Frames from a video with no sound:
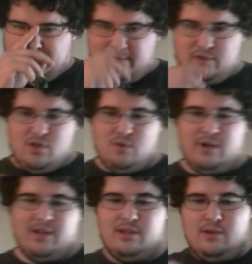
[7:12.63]
If you don't
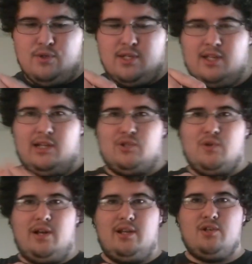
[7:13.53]
want to use an
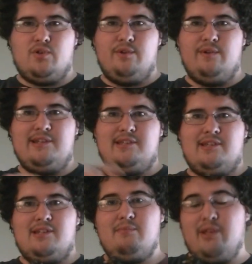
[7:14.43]
electronic triggering
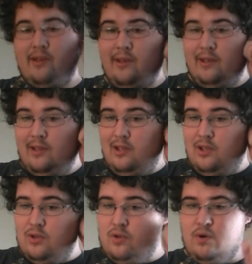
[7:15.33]
system,
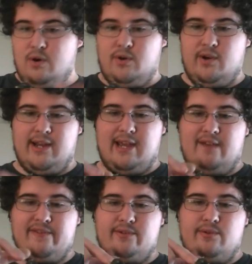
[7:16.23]
you are going to
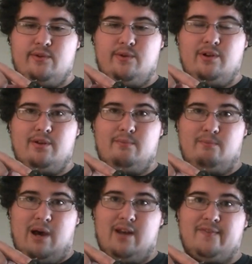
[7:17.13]
have to
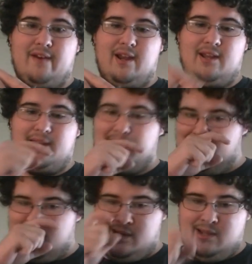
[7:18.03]
modify it like I
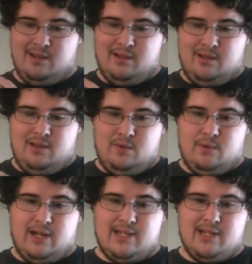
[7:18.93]
did.
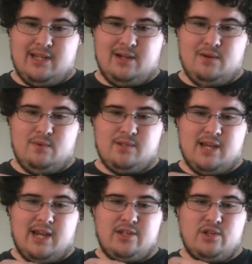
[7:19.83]
What I did here was
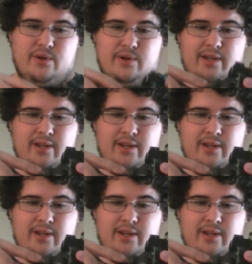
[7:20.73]
I drilled